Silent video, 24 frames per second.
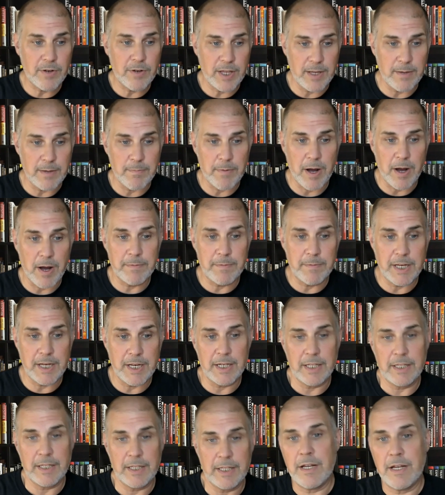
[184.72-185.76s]
keep
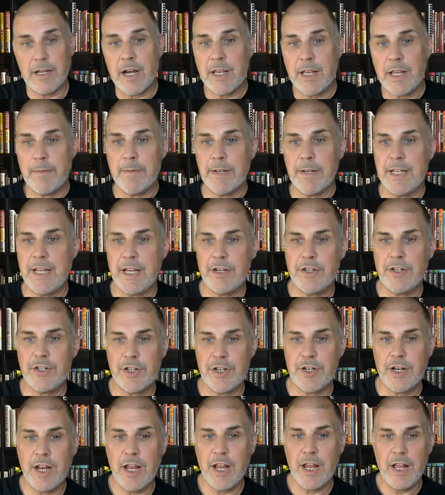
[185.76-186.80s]
updating the
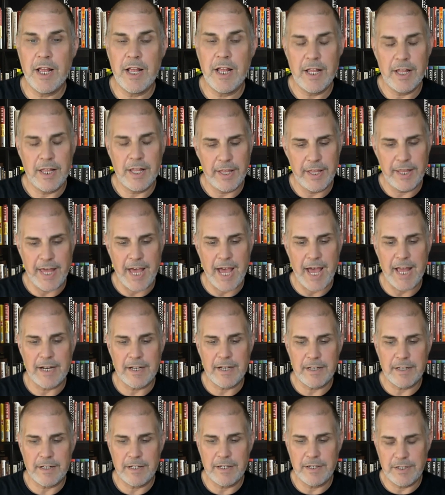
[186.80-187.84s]
documentation. That
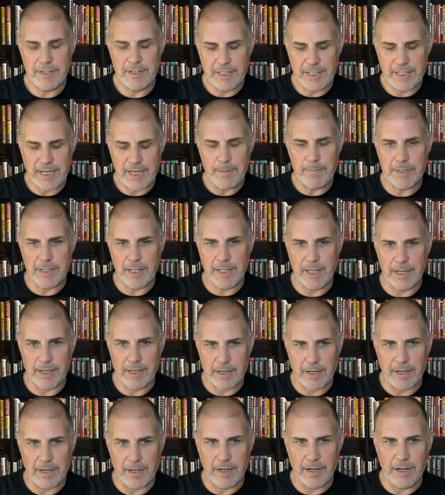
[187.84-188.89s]
seems
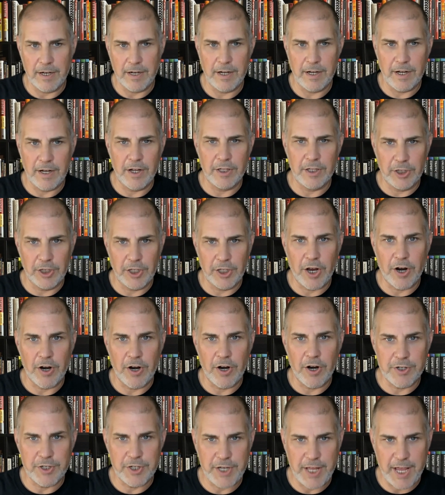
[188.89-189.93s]
like a
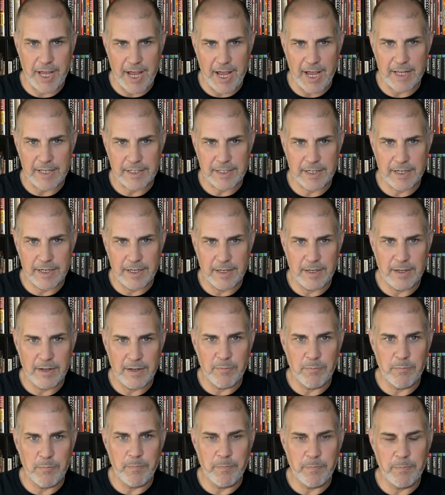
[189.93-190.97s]
large task,
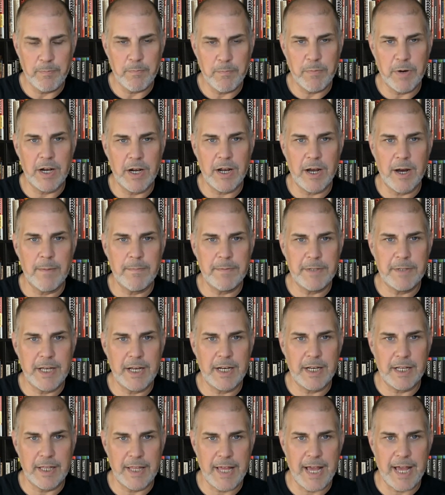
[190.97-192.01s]
but
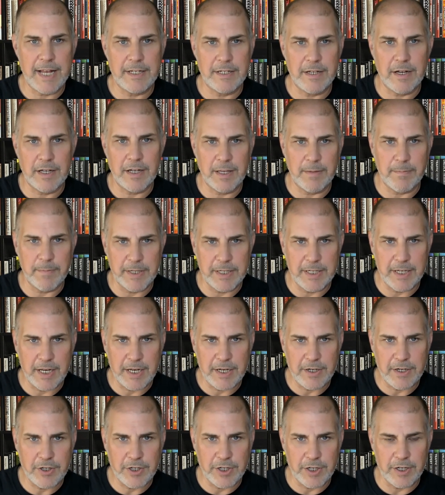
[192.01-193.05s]
updating that
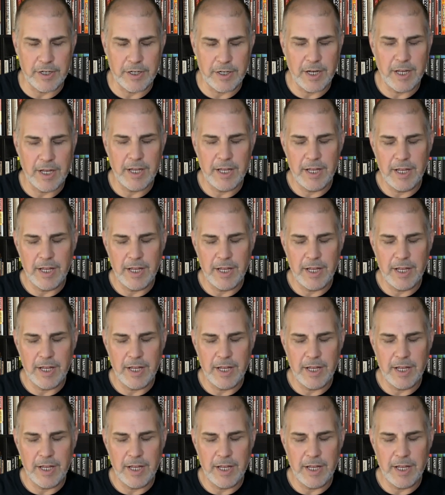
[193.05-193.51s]
documentation